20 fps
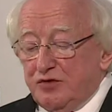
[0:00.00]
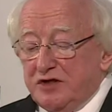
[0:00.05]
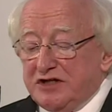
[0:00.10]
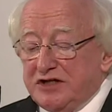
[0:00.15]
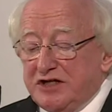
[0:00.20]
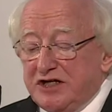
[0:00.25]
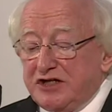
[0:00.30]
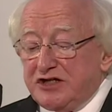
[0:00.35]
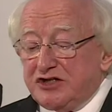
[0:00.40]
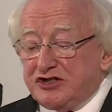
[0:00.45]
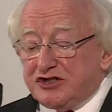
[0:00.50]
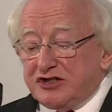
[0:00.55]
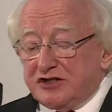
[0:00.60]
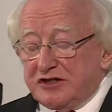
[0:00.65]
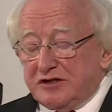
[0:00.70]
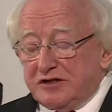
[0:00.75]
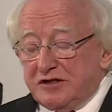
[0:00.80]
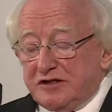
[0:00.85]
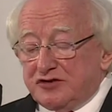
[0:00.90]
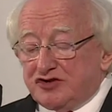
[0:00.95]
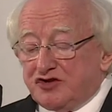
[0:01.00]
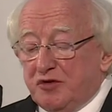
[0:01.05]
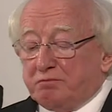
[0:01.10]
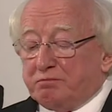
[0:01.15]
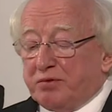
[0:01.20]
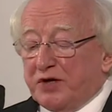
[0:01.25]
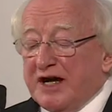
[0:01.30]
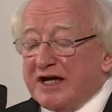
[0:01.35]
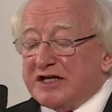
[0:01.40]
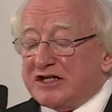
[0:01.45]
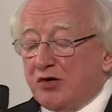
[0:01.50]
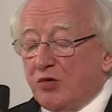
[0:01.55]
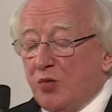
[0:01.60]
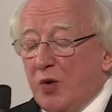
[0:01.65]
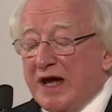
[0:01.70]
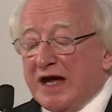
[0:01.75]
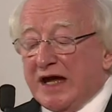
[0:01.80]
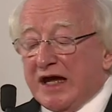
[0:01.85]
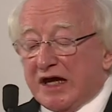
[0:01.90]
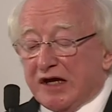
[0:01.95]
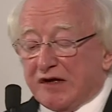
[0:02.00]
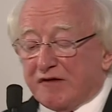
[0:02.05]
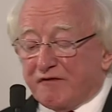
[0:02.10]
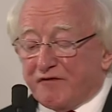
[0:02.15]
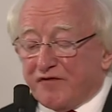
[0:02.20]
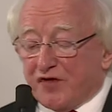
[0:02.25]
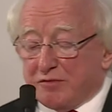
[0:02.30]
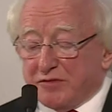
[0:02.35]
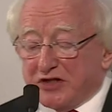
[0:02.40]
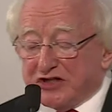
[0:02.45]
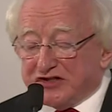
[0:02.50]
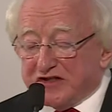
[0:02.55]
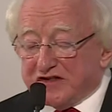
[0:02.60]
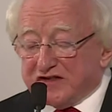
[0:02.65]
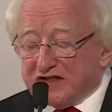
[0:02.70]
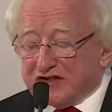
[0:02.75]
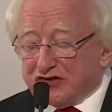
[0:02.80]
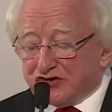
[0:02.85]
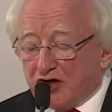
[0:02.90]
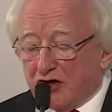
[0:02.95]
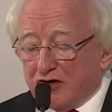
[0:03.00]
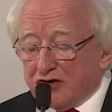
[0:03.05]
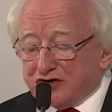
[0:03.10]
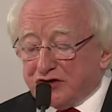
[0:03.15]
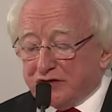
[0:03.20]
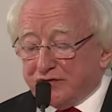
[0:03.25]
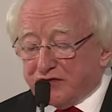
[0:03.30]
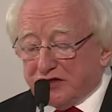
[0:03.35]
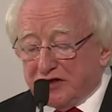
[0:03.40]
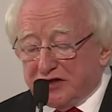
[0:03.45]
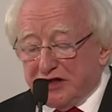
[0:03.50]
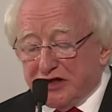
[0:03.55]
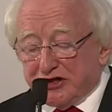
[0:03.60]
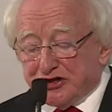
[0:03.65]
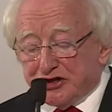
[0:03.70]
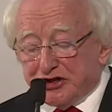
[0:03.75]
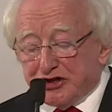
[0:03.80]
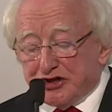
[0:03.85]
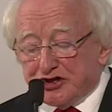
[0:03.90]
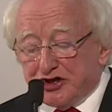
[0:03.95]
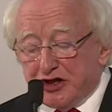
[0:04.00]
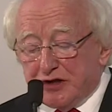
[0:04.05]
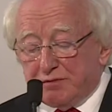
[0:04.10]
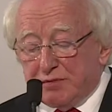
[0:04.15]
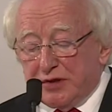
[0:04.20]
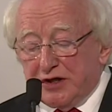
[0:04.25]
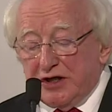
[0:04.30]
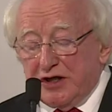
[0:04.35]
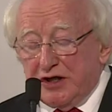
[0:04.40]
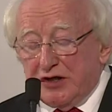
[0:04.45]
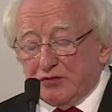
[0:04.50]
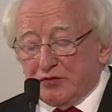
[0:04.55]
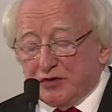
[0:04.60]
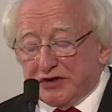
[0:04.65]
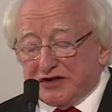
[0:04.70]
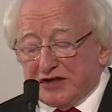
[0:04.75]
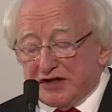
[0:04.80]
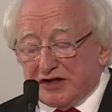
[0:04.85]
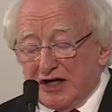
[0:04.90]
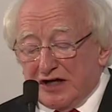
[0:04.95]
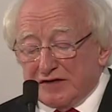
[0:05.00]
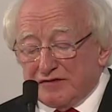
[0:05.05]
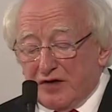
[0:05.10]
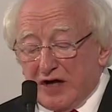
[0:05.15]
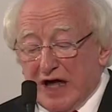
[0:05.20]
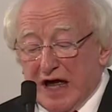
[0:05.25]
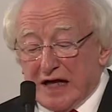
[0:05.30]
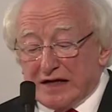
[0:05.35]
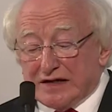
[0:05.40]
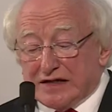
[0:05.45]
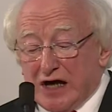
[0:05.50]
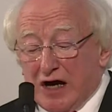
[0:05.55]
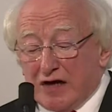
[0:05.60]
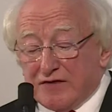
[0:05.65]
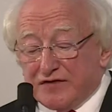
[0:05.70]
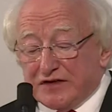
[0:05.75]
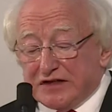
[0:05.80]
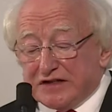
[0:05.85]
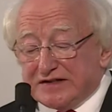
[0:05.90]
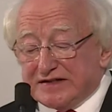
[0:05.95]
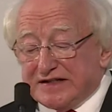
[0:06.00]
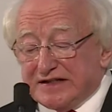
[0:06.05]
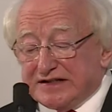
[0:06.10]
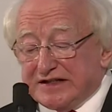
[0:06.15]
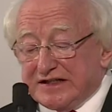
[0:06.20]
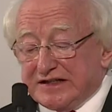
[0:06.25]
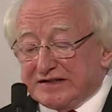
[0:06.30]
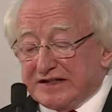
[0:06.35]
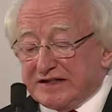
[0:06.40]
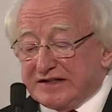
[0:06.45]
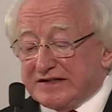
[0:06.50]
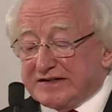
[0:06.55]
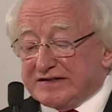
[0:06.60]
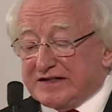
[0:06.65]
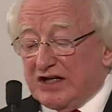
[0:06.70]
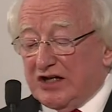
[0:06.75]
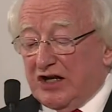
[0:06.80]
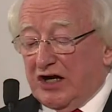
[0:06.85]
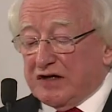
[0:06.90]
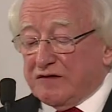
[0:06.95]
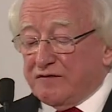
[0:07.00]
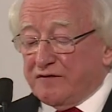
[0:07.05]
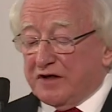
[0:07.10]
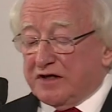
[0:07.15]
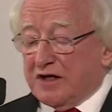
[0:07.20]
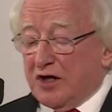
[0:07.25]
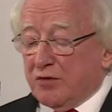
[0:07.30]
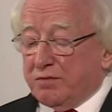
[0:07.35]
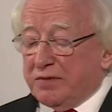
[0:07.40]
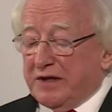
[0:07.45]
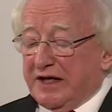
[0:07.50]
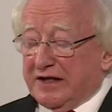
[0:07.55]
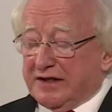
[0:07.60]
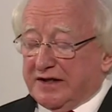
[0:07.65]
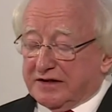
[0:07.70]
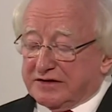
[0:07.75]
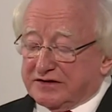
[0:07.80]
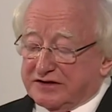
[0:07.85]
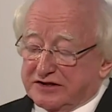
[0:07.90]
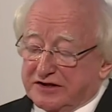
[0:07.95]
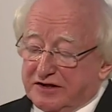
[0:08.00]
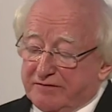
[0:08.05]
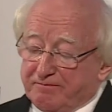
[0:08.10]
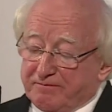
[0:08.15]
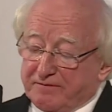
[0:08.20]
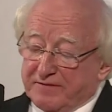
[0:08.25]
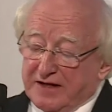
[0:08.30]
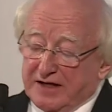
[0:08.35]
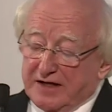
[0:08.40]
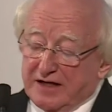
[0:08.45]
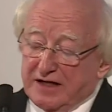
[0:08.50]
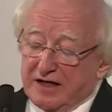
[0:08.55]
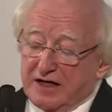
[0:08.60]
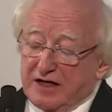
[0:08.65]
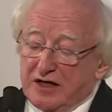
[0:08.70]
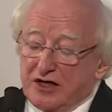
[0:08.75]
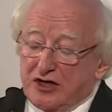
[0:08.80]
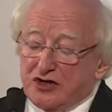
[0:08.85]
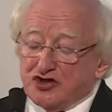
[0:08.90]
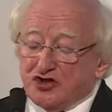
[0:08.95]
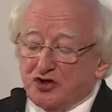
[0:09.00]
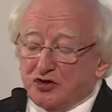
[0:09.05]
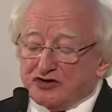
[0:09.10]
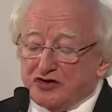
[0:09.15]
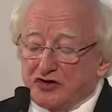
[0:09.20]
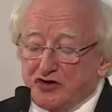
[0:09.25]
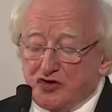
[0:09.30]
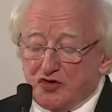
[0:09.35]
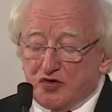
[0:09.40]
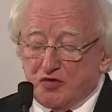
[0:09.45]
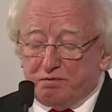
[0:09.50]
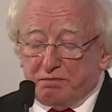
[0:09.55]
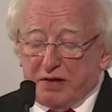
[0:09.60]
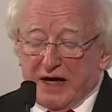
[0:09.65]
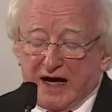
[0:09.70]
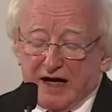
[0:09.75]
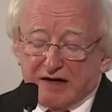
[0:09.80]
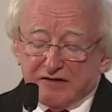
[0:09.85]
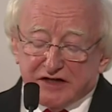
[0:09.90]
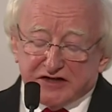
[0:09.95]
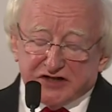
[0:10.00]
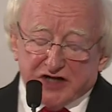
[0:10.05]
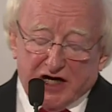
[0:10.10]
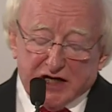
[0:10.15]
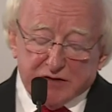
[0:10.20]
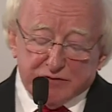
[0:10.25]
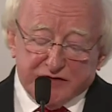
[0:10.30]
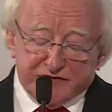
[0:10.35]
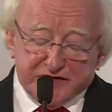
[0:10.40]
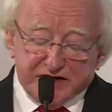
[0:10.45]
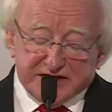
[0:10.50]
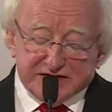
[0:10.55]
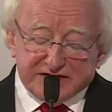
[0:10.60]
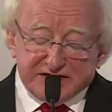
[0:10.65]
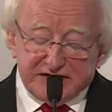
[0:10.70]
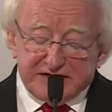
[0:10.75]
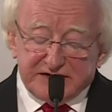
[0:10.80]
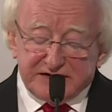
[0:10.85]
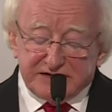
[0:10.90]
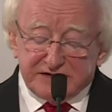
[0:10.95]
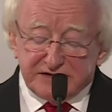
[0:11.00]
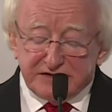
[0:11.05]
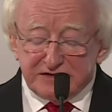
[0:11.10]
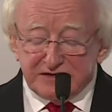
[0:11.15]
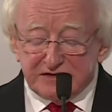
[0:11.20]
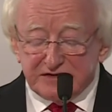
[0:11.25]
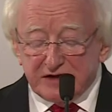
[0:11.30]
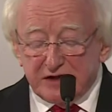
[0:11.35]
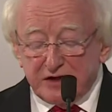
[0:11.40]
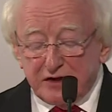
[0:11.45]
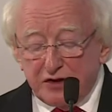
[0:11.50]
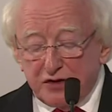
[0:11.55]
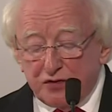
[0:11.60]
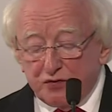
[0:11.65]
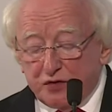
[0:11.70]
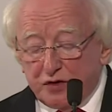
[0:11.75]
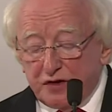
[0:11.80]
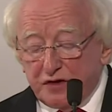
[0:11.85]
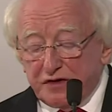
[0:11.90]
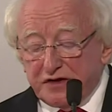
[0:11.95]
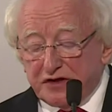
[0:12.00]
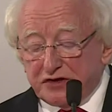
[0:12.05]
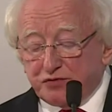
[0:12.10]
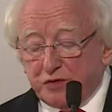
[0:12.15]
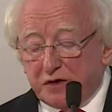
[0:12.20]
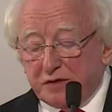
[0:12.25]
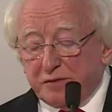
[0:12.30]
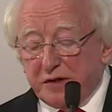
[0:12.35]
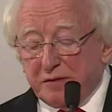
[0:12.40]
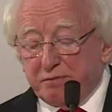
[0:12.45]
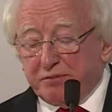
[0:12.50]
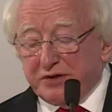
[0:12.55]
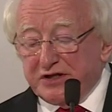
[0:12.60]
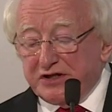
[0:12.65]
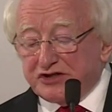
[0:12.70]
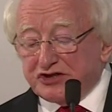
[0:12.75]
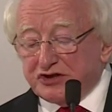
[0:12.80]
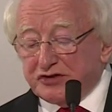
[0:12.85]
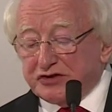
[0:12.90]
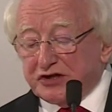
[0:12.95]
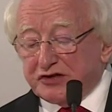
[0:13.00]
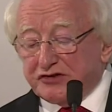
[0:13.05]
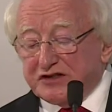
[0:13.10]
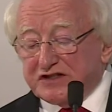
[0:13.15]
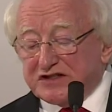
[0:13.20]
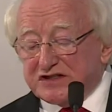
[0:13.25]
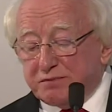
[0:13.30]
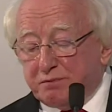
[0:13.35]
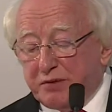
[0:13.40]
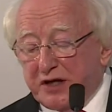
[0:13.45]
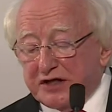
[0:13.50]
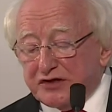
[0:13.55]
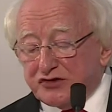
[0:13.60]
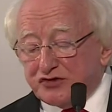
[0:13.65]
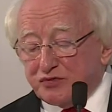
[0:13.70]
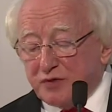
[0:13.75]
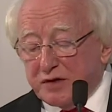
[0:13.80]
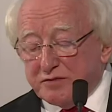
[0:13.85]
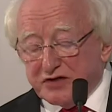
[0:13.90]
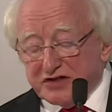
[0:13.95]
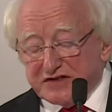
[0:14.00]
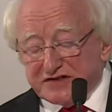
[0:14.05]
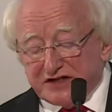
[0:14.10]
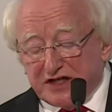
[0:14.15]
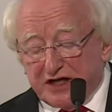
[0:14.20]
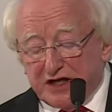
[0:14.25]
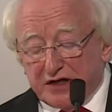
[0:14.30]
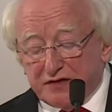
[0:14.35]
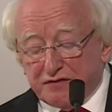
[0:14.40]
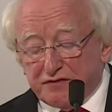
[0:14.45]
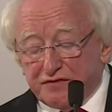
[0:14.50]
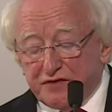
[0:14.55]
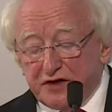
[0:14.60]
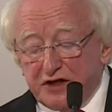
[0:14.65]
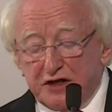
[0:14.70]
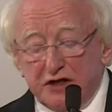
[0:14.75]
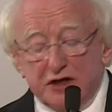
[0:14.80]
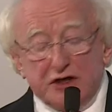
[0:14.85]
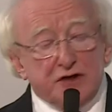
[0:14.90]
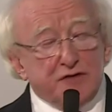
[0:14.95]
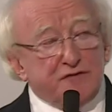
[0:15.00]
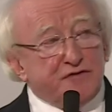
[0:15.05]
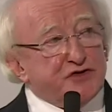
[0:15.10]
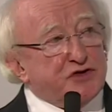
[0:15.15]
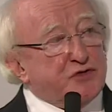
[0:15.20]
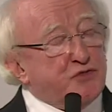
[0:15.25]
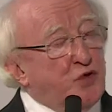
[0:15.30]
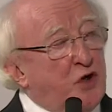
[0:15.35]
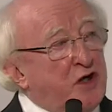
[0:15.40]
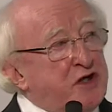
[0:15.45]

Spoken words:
We need to break away from a destructive relationship with the diversity that is the life on our planet, towards a new paradigm of existence, one that will be built on the respect we must have for the